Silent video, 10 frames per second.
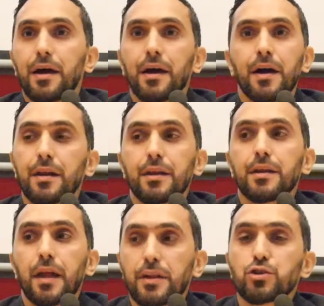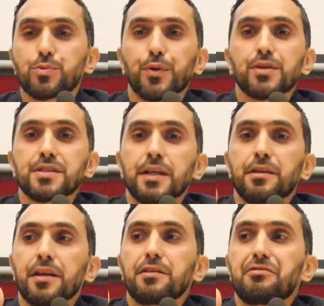
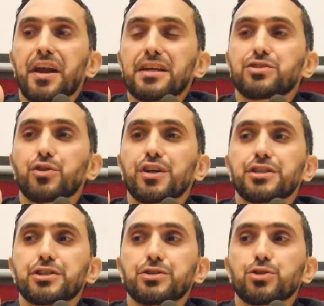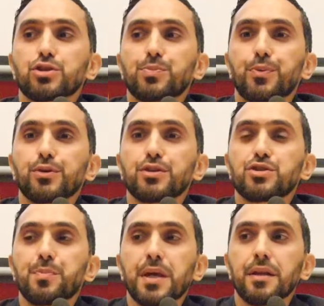in the French tradition,
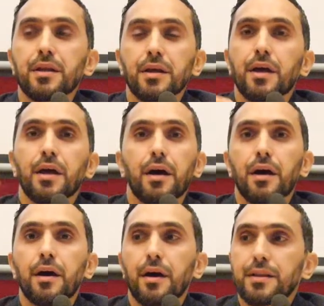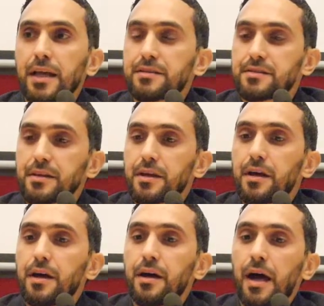jurisprudence mean that
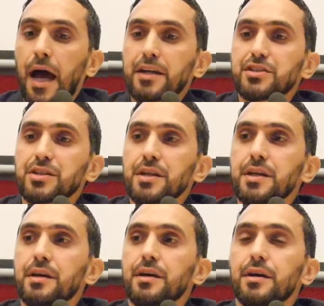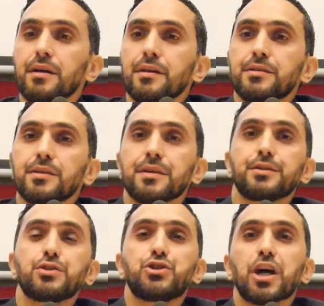actually
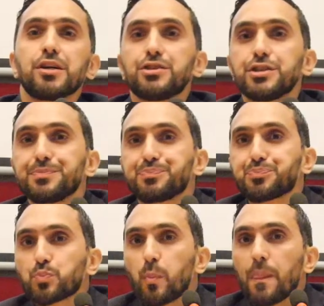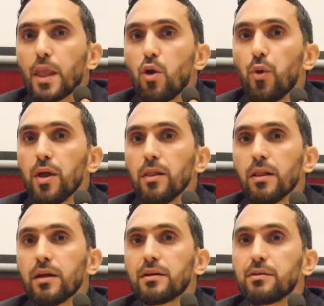the judge
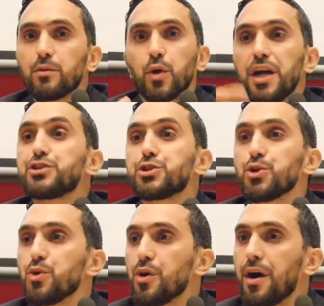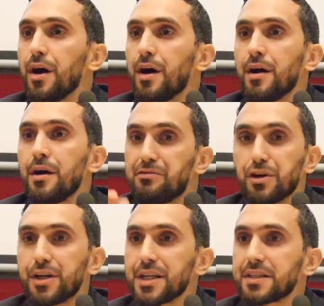will issue a
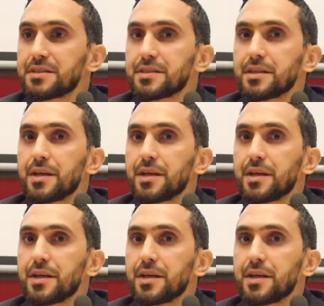verdict,